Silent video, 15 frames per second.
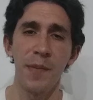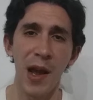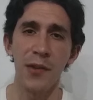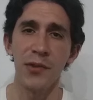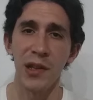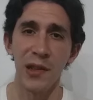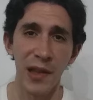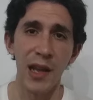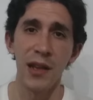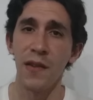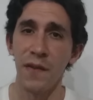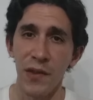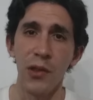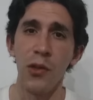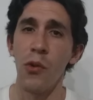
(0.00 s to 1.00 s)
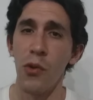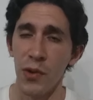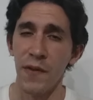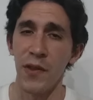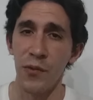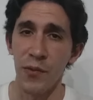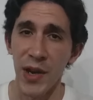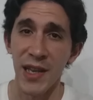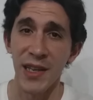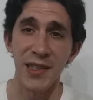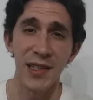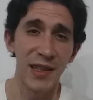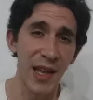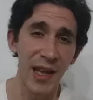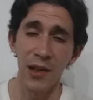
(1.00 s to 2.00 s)
about the length of The Lord of the
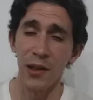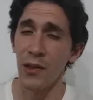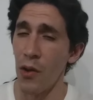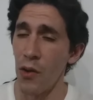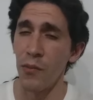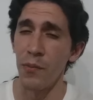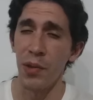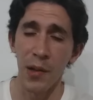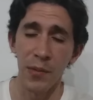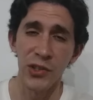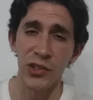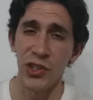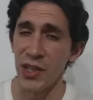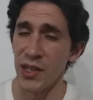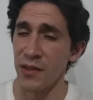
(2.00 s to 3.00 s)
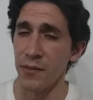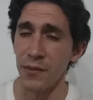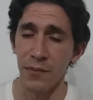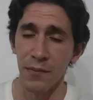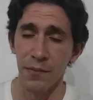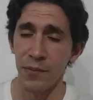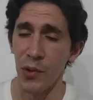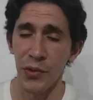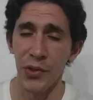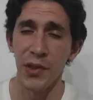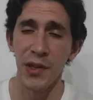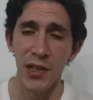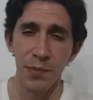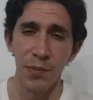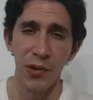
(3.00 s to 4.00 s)
Rings, let alone publishing both of
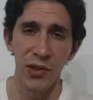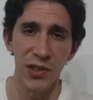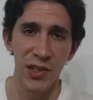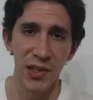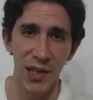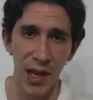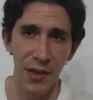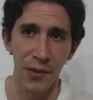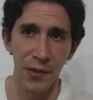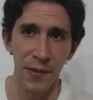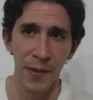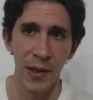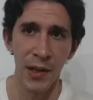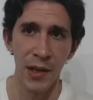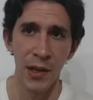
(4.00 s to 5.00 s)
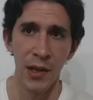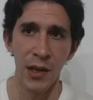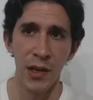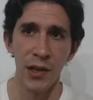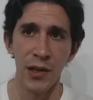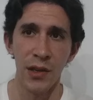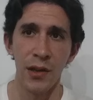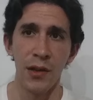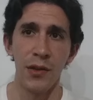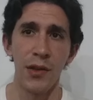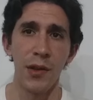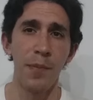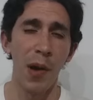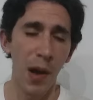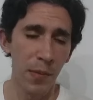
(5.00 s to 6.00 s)
these books together.
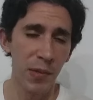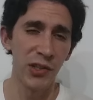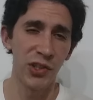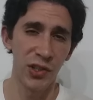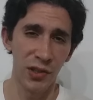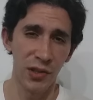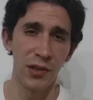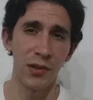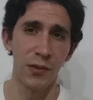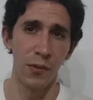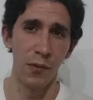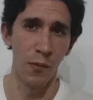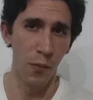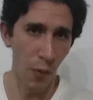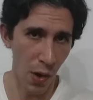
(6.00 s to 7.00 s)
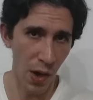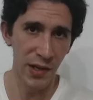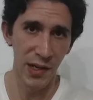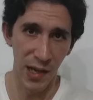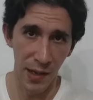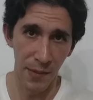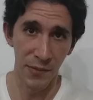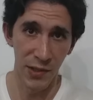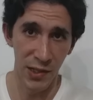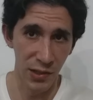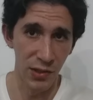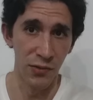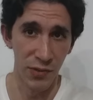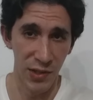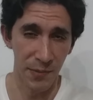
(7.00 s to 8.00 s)
The publisher wanted him to
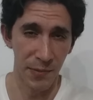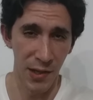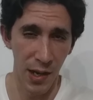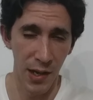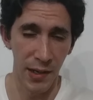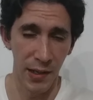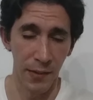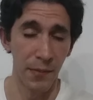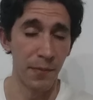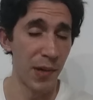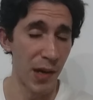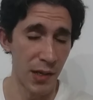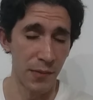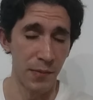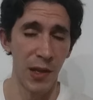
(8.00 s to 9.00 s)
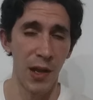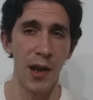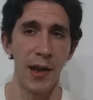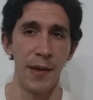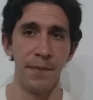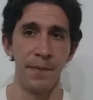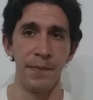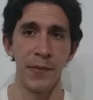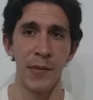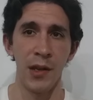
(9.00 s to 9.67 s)
do some cutting, bottom line.